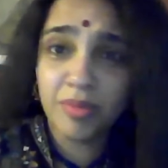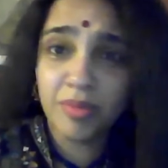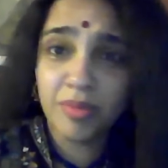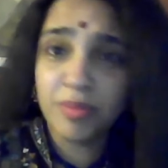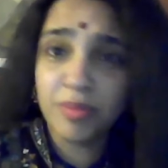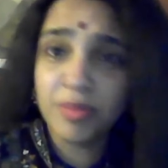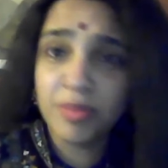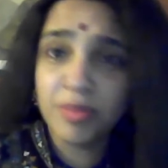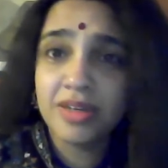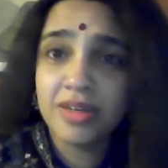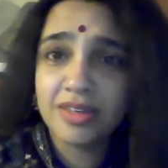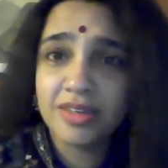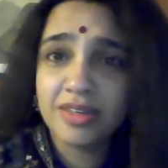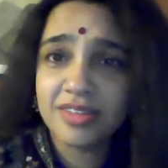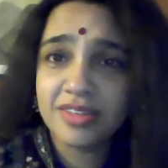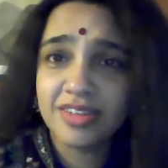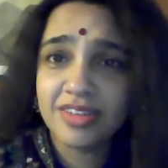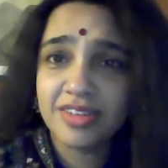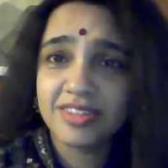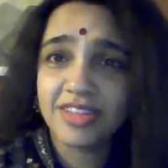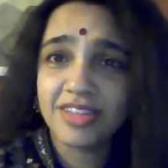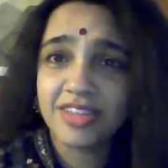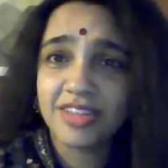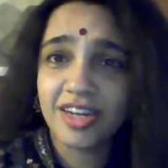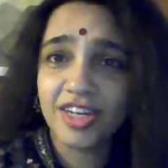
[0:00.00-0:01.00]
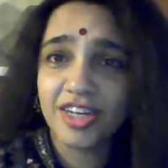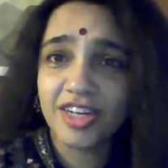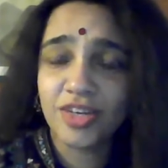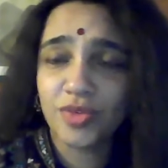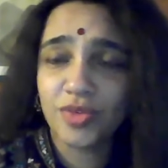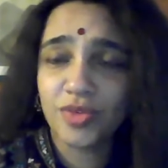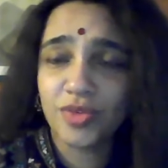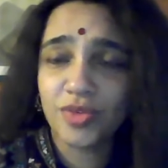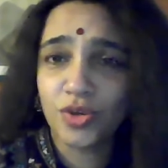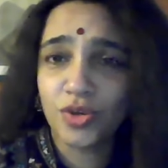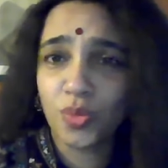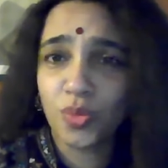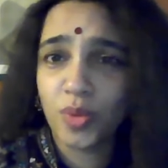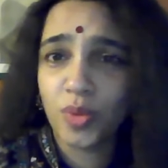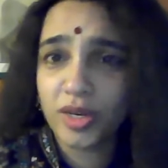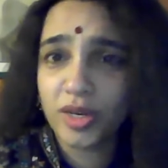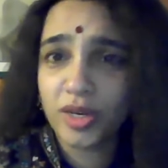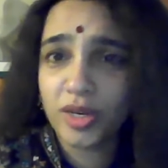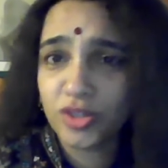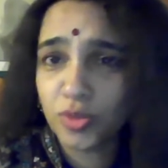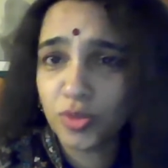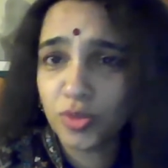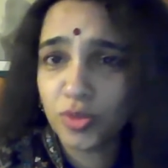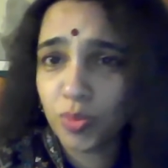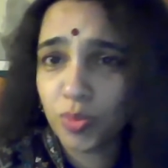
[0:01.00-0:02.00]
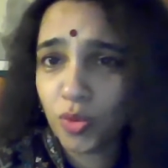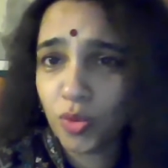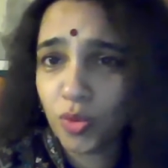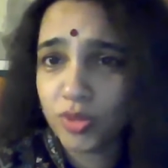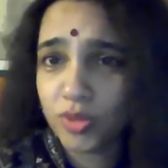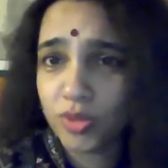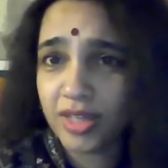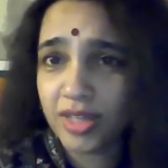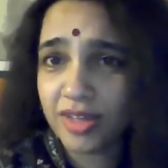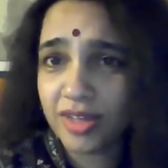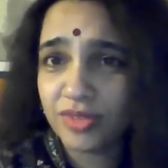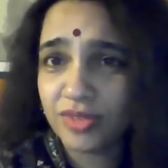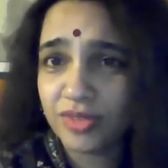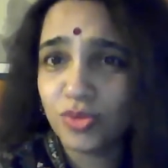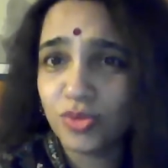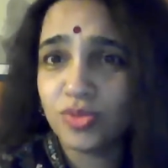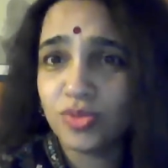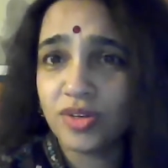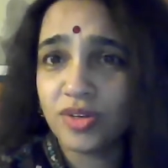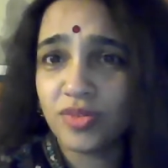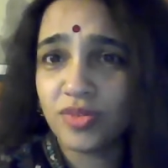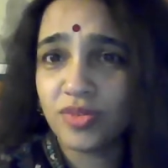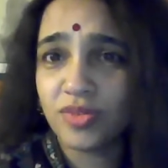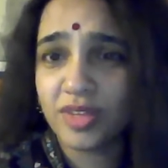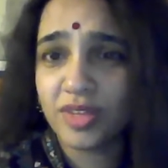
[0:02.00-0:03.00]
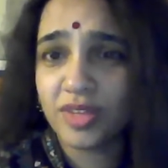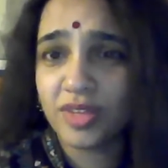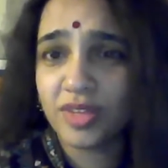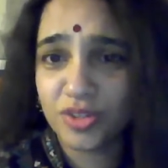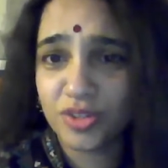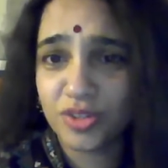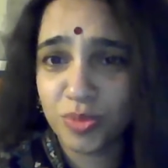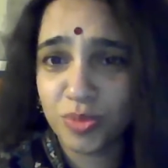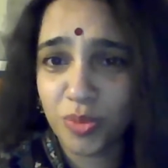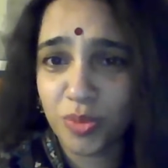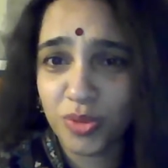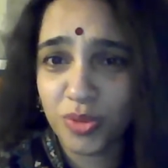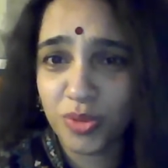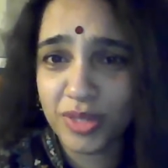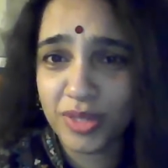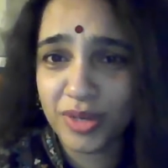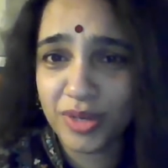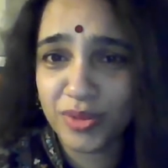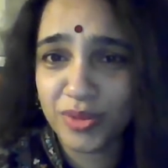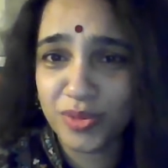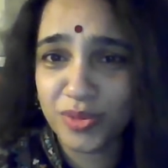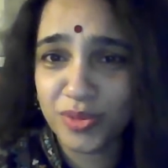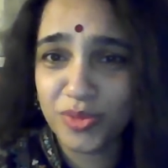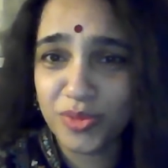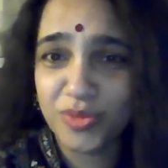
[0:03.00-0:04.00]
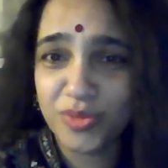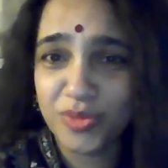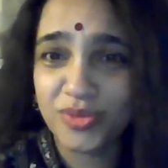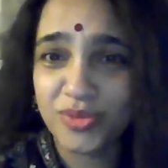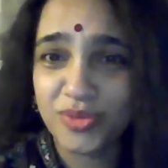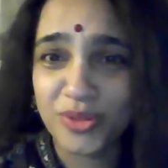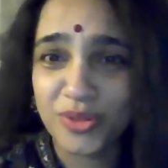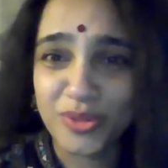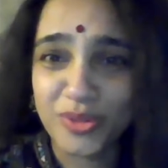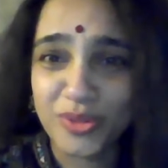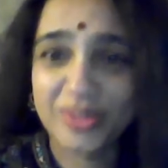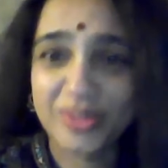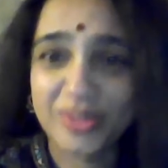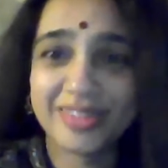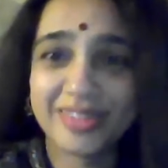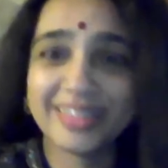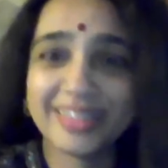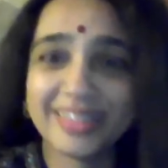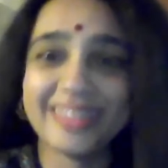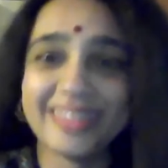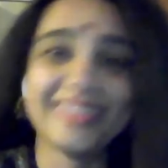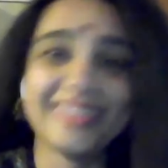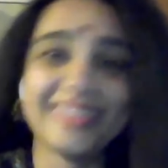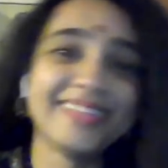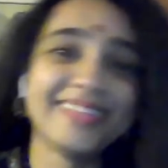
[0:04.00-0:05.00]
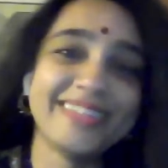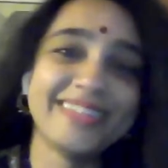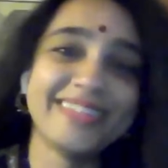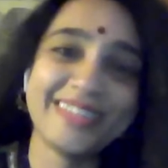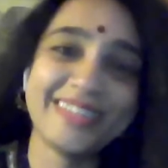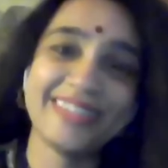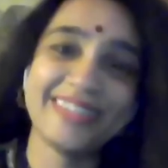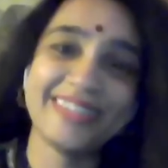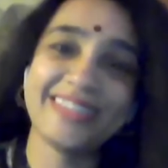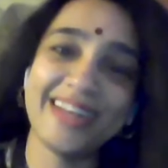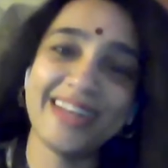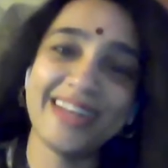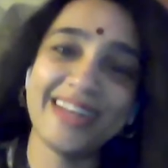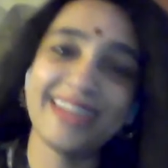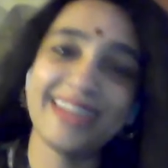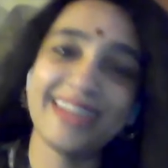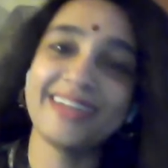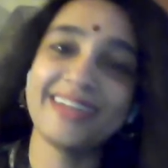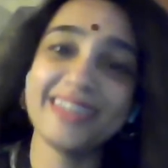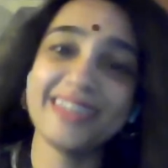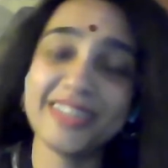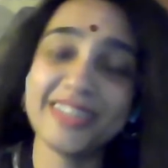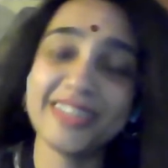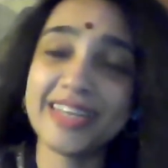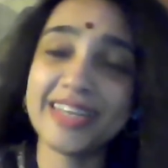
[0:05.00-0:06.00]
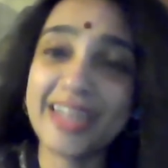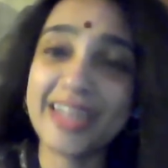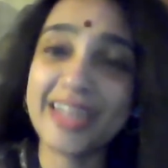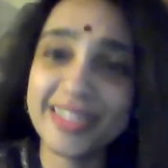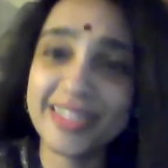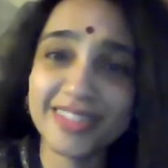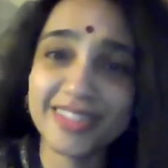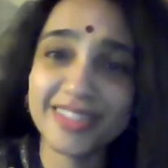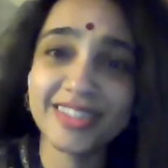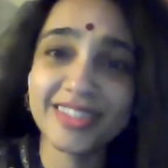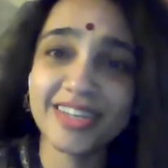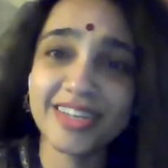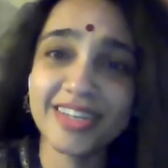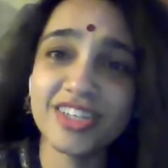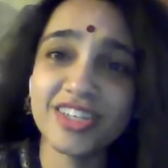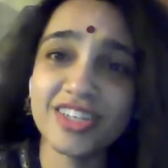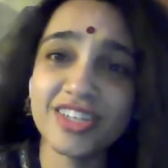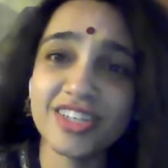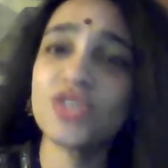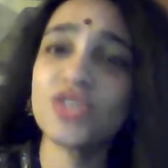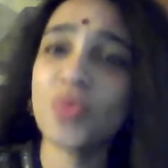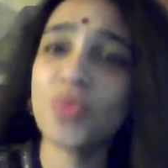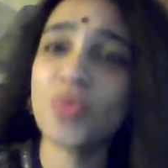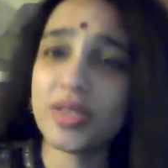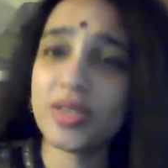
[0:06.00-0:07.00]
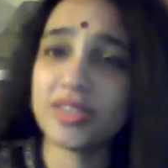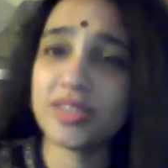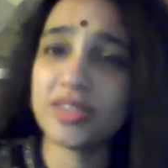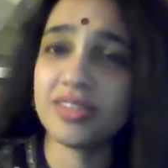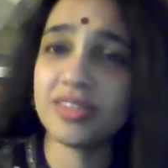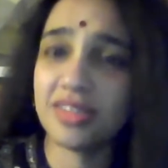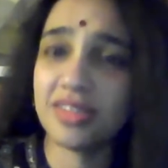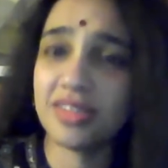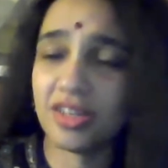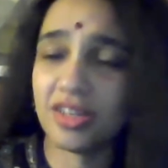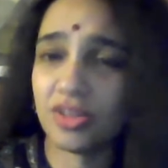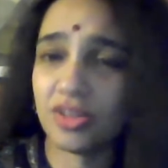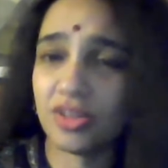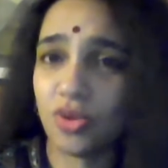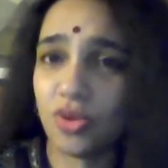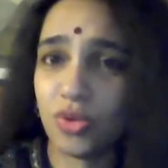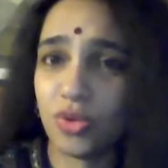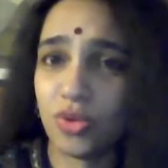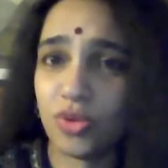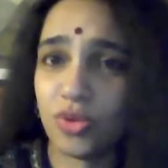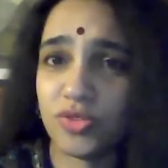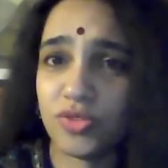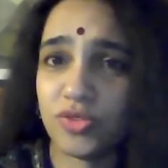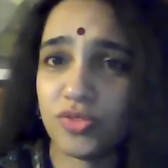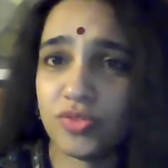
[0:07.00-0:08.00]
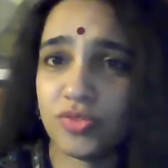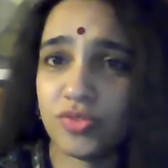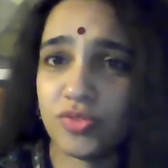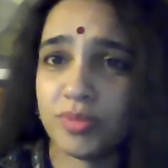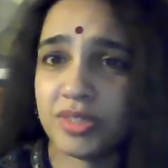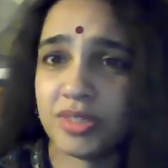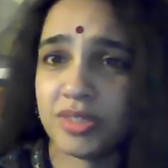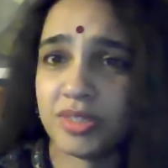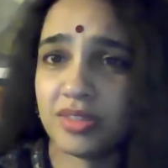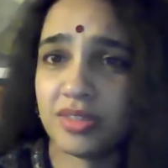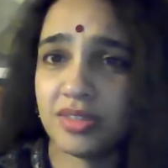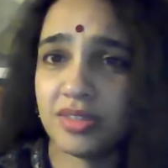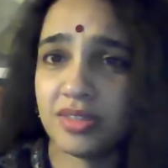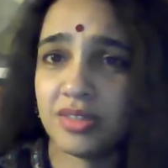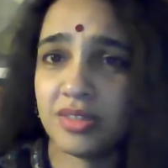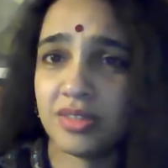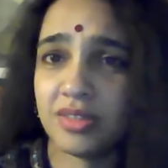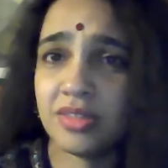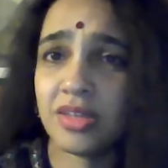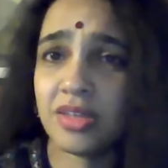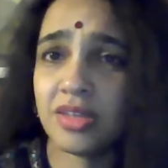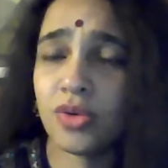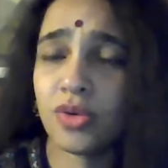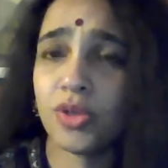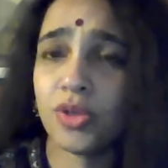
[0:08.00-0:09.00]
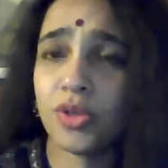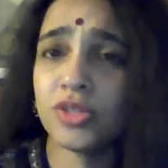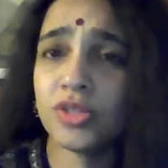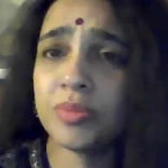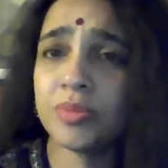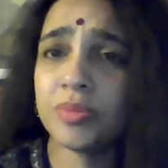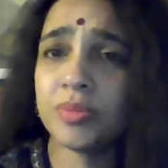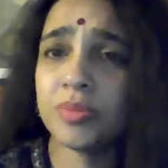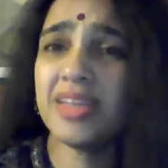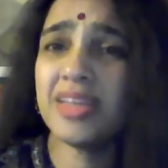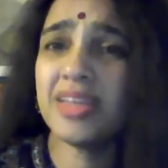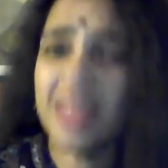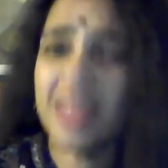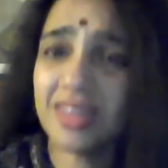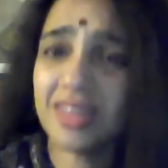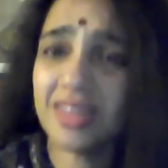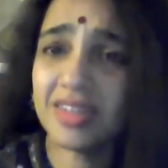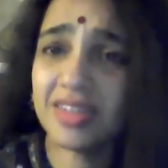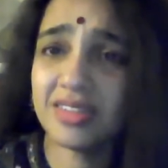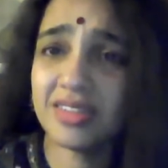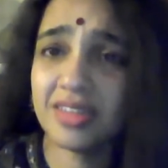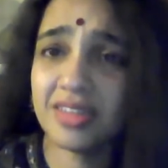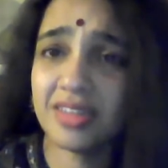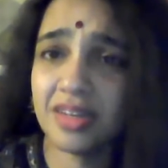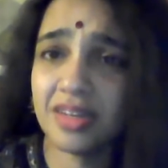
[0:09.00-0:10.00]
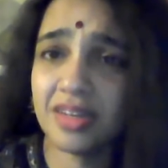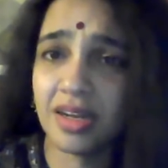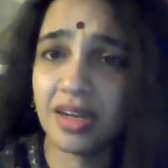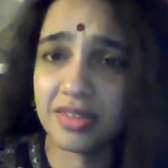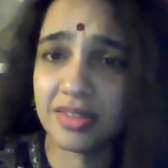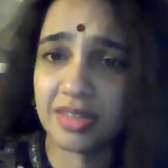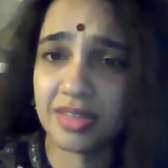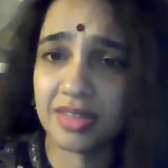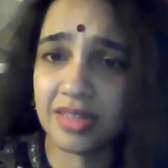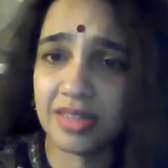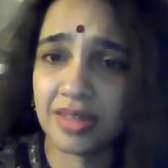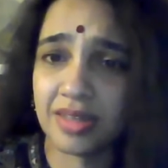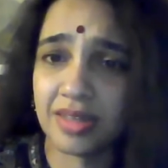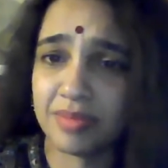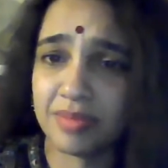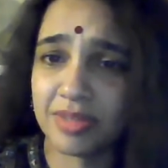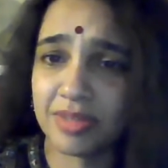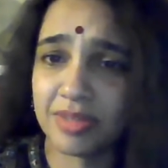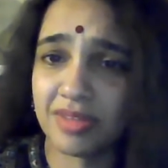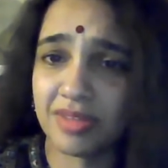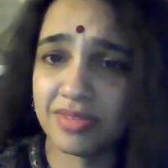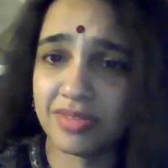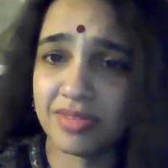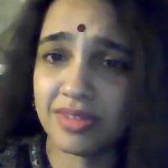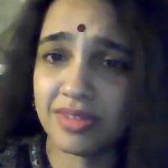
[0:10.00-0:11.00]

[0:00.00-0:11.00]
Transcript: builders are deciding, you know, when to pour their roof and whether to pour their roof. You know, uh, it's like, it's an existential question that a lot of businesses are going to be increasingly asking themselves.